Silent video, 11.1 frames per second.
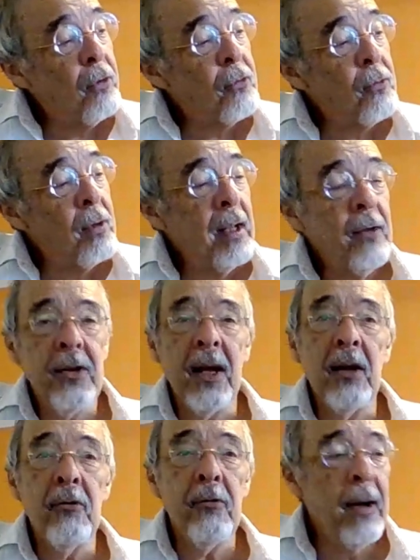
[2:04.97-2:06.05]
string,
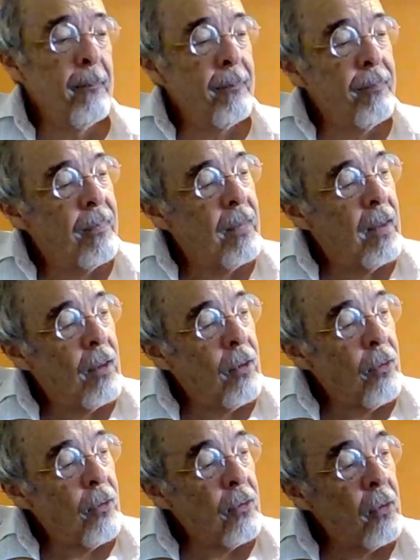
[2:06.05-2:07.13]
2nd fret,
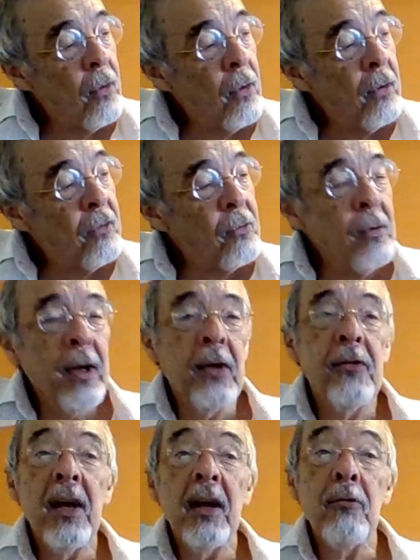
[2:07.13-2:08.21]
3rd string,
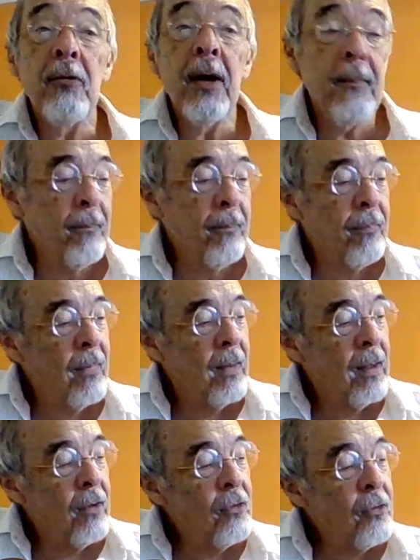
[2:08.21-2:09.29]
2nd fret,
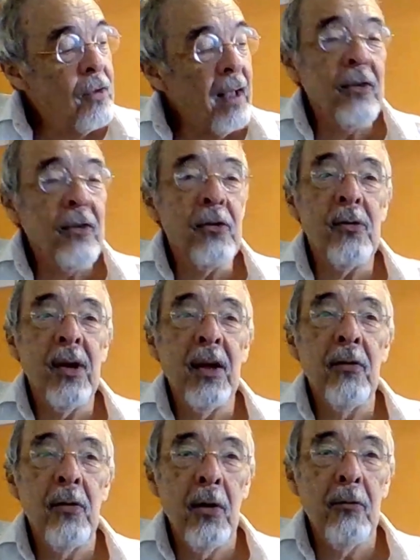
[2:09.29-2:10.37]
2nd string,
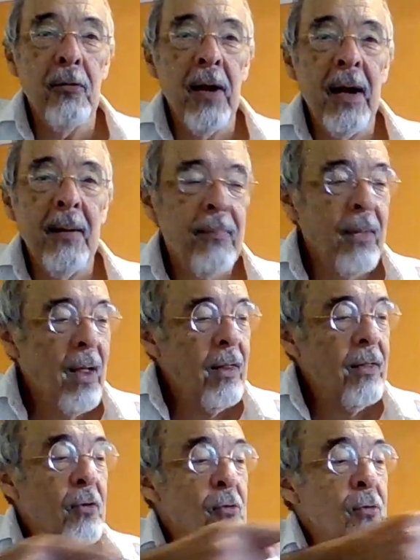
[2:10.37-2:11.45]
3rd fret.
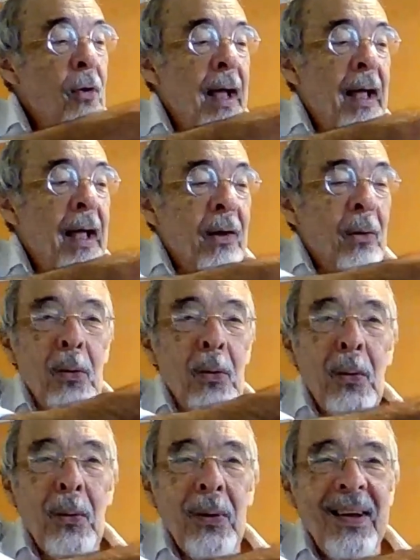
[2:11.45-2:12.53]
The triangle
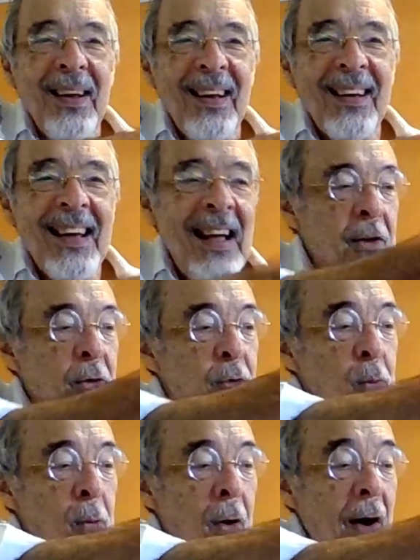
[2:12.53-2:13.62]
chord. Okay, the
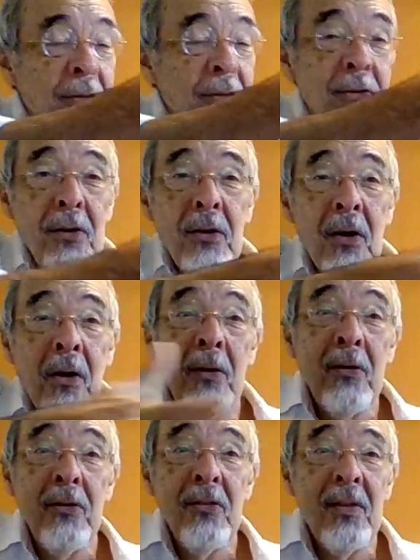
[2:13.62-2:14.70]
2 eyes and the
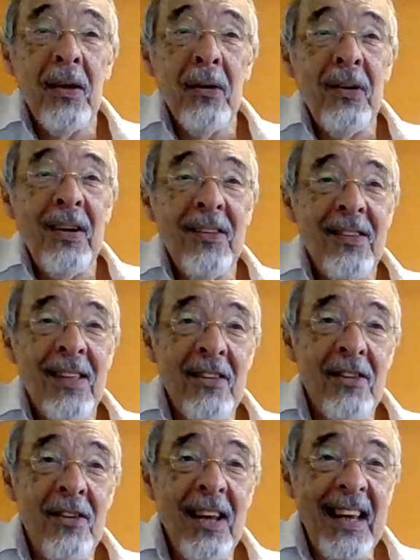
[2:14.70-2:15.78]
nose. There it is. That's
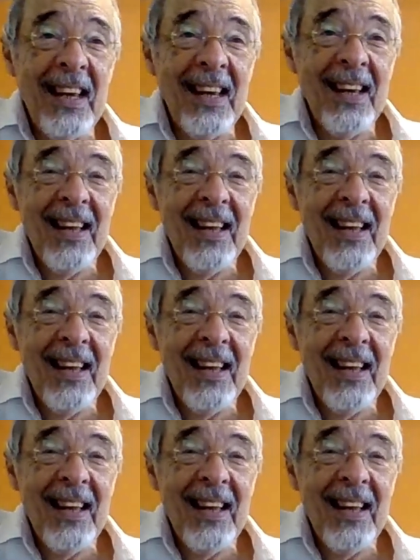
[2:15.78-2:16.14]
a D.